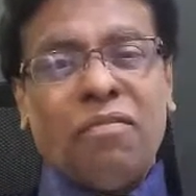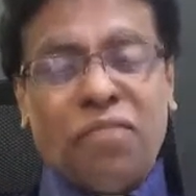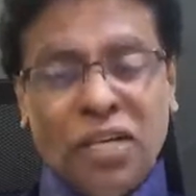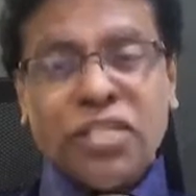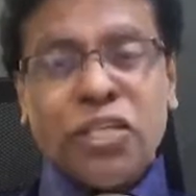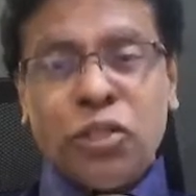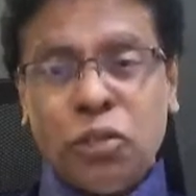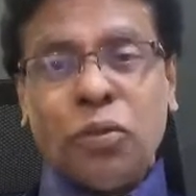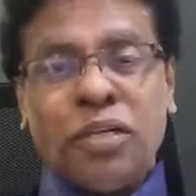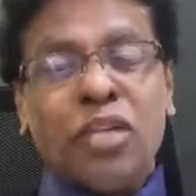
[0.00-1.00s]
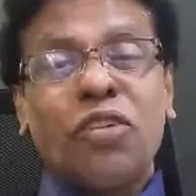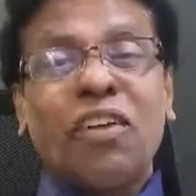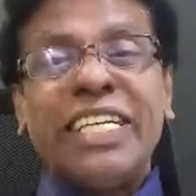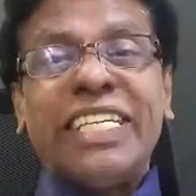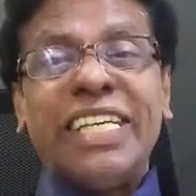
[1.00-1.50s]
1st June
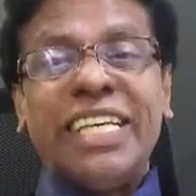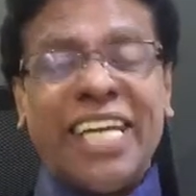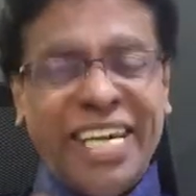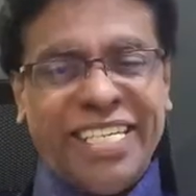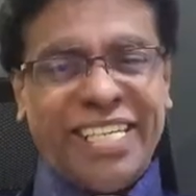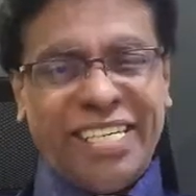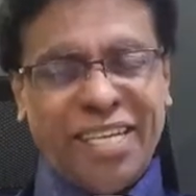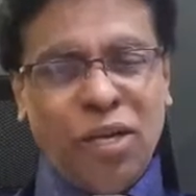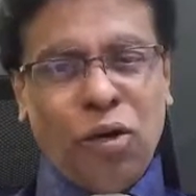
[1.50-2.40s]
2019,